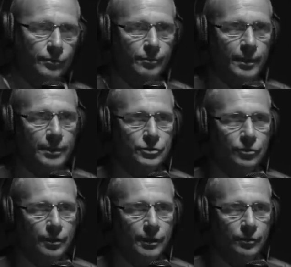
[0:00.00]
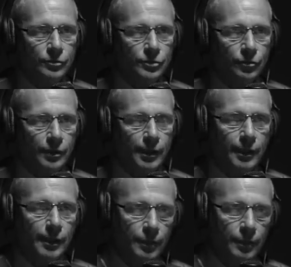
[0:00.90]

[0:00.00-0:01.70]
and we made sure he was okay,